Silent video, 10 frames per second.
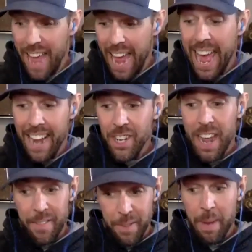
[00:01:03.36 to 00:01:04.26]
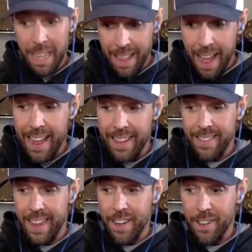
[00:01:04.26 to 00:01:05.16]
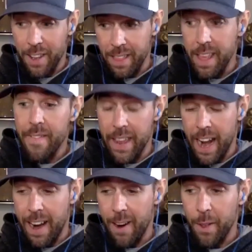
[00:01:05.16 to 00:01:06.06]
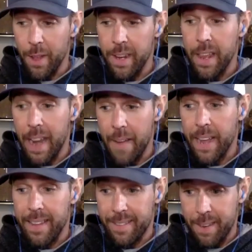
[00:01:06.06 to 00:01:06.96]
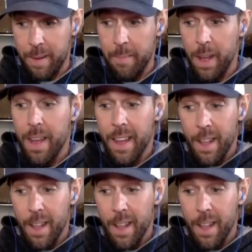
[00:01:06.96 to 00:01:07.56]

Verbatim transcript: it. I actually have some clients that actually live in Ireland, and then I've got some